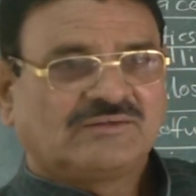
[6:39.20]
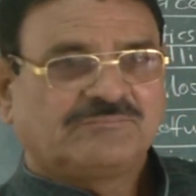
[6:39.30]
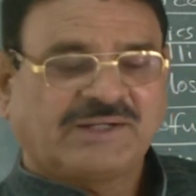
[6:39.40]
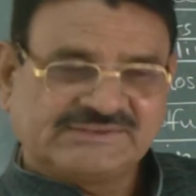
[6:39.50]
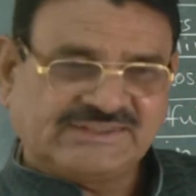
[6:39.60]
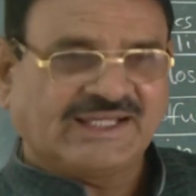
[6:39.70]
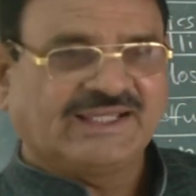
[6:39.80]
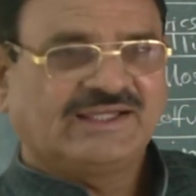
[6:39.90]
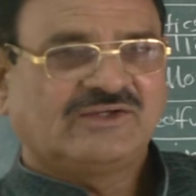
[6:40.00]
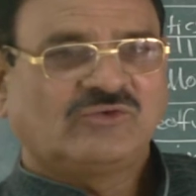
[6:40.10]
fungi
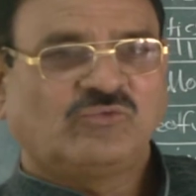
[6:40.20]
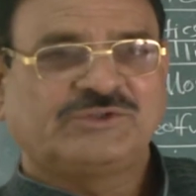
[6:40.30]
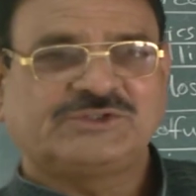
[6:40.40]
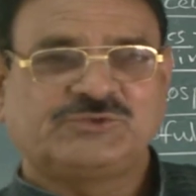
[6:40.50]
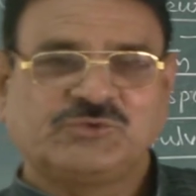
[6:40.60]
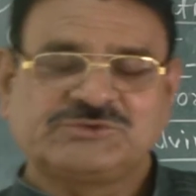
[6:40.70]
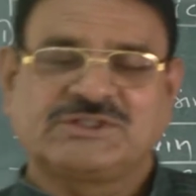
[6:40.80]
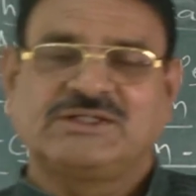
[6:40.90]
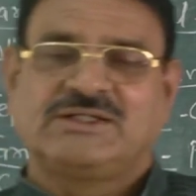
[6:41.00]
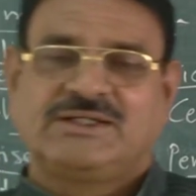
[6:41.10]
which is used
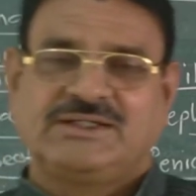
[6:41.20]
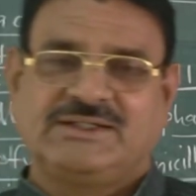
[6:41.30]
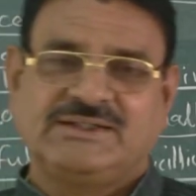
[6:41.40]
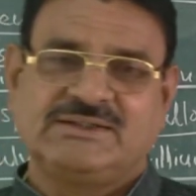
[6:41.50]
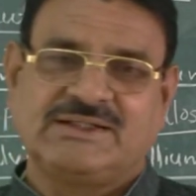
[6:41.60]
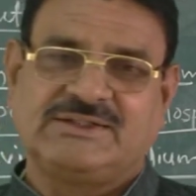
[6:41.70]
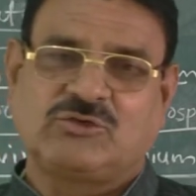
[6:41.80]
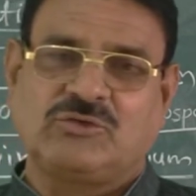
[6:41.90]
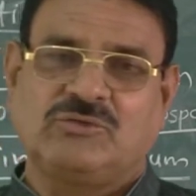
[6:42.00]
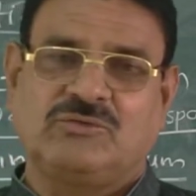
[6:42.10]
in the
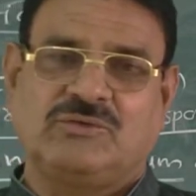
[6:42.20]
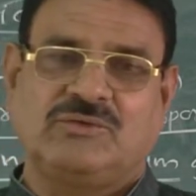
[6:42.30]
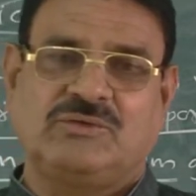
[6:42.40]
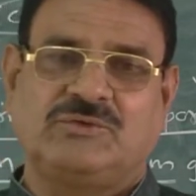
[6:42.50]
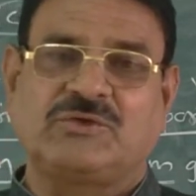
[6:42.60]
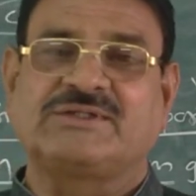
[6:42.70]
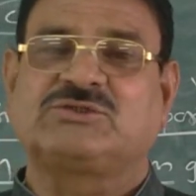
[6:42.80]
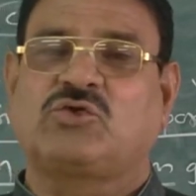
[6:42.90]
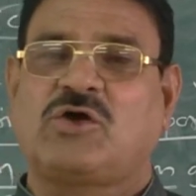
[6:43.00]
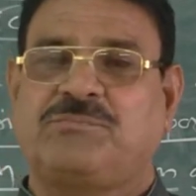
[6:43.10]

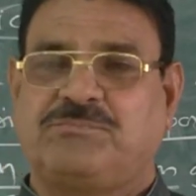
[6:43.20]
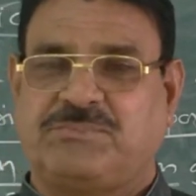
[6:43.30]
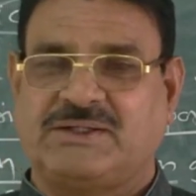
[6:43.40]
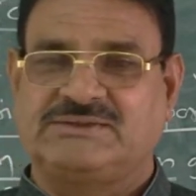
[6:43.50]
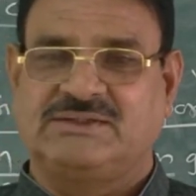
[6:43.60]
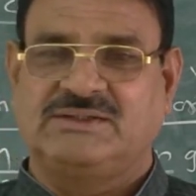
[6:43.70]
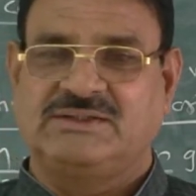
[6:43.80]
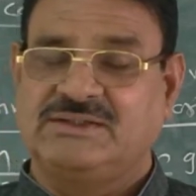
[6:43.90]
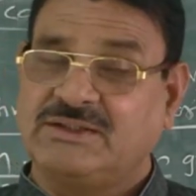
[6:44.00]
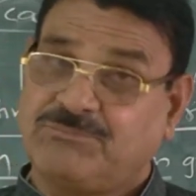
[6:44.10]
utilization of
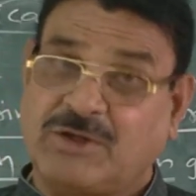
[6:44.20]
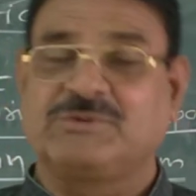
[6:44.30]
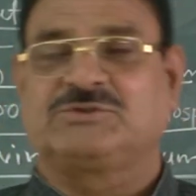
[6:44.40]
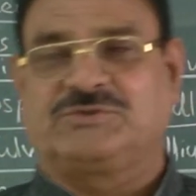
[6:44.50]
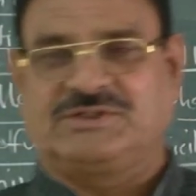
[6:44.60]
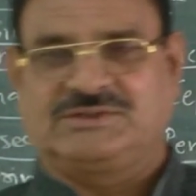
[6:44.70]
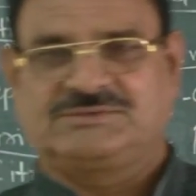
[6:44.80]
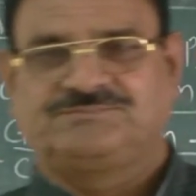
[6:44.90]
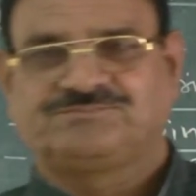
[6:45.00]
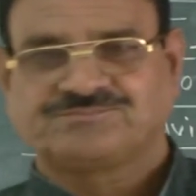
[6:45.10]
pharmaceuticals.
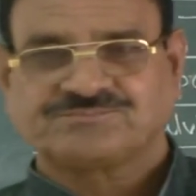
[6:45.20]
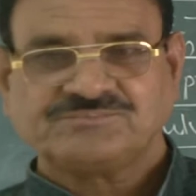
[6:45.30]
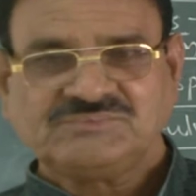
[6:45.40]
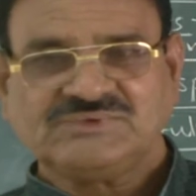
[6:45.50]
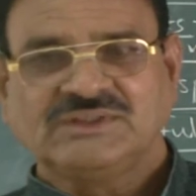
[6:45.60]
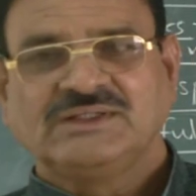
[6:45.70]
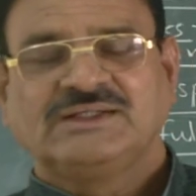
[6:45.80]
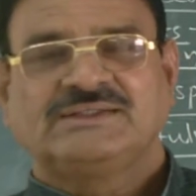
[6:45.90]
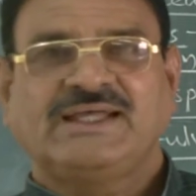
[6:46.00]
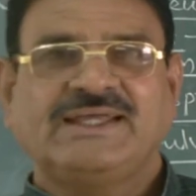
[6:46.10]

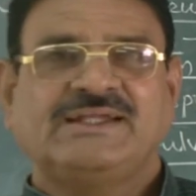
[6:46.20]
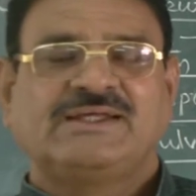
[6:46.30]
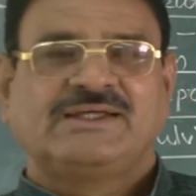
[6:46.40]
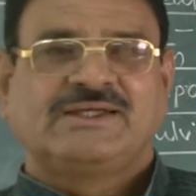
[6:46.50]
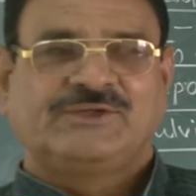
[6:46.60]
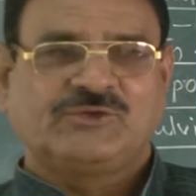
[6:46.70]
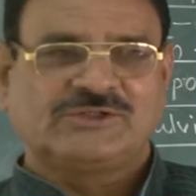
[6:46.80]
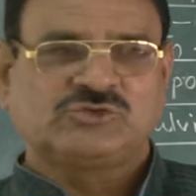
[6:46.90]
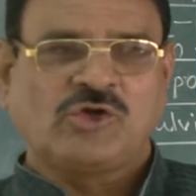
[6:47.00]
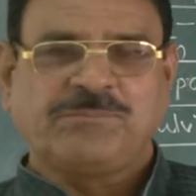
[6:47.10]
Then
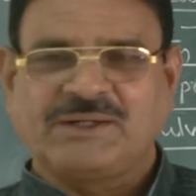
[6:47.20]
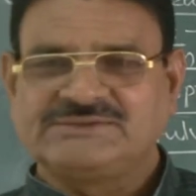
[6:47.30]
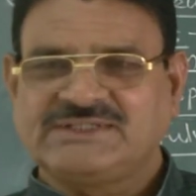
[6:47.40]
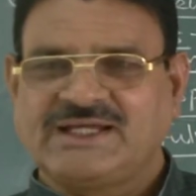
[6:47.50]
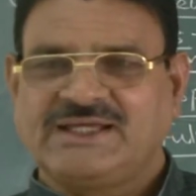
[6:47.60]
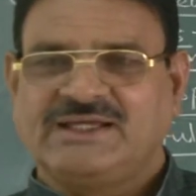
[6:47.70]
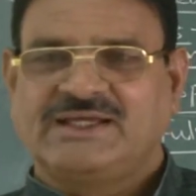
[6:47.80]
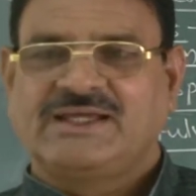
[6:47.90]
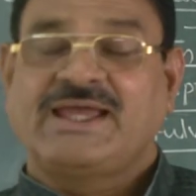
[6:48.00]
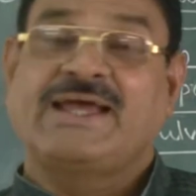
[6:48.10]
utilization of fungi
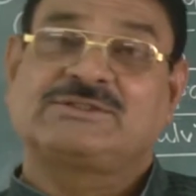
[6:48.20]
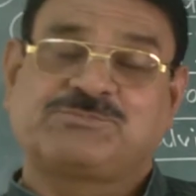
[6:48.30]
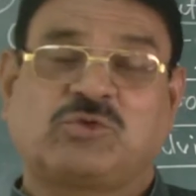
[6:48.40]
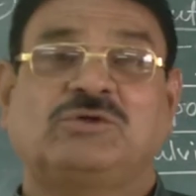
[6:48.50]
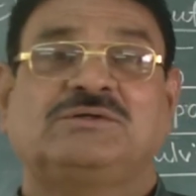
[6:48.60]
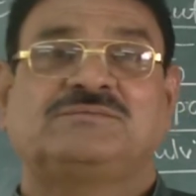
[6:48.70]
as a food.